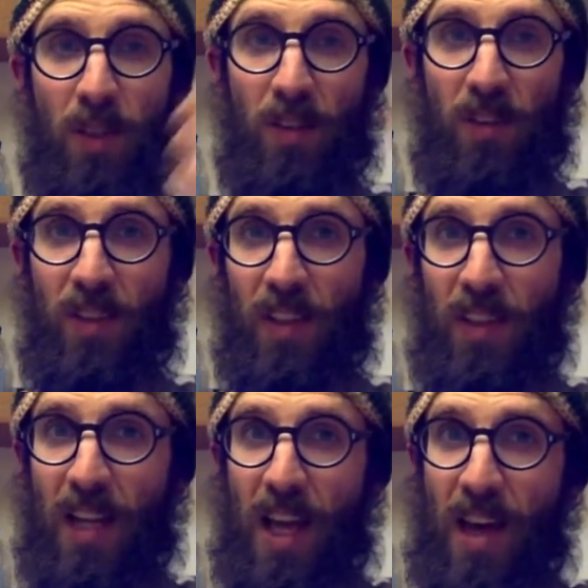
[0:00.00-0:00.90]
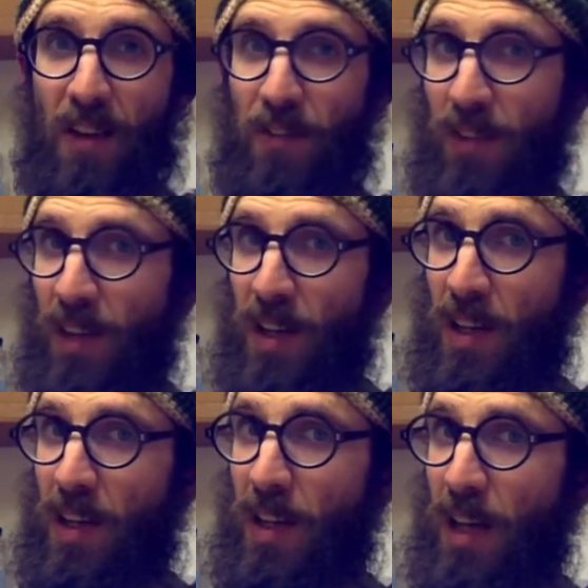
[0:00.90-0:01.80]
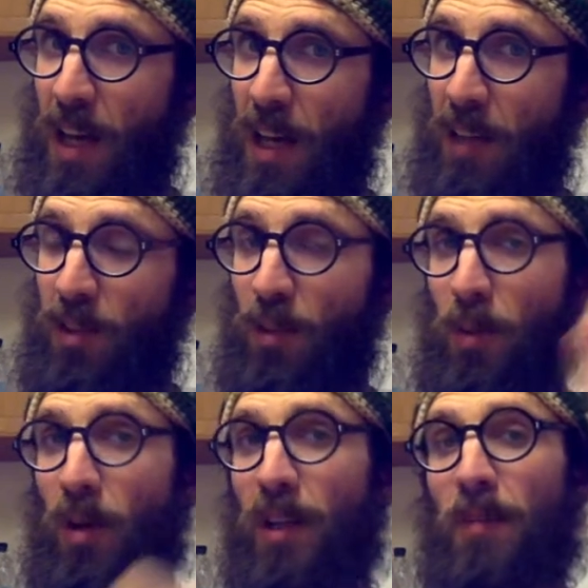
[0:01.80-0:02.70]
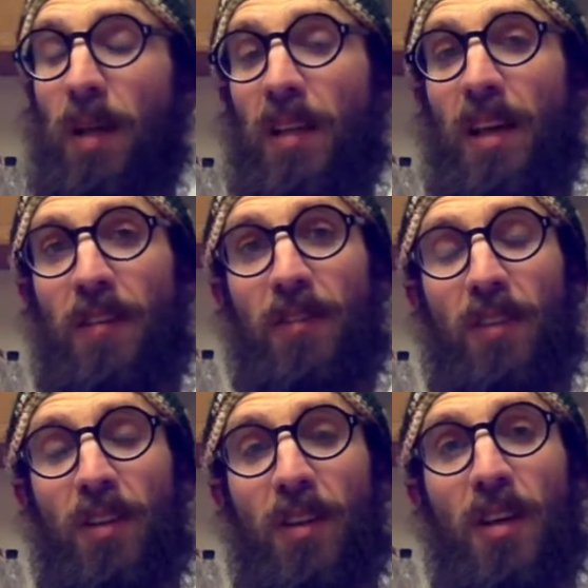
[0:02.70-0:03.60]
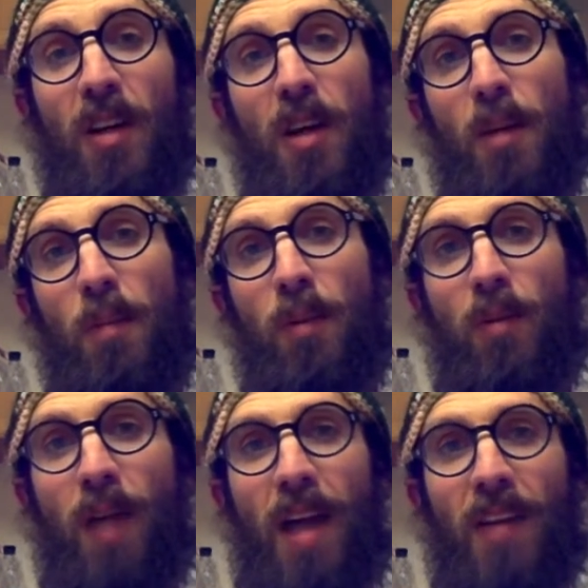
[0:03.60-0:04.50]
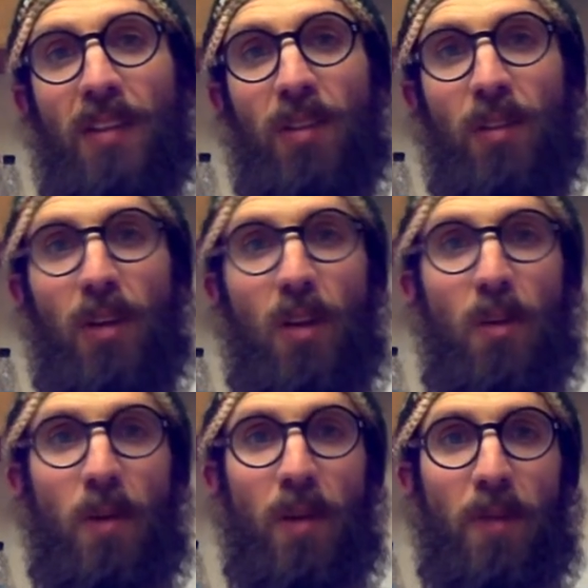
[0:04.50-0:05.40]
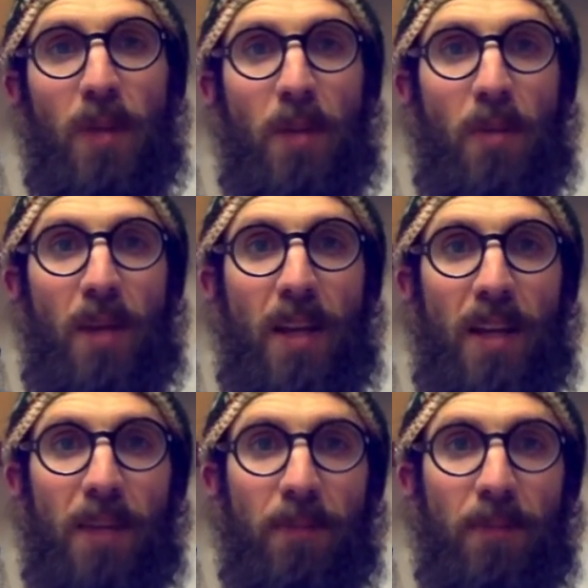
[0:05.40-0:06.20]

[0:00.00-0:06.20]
seeing that I have a tumor in my left parietal lobe of my brain.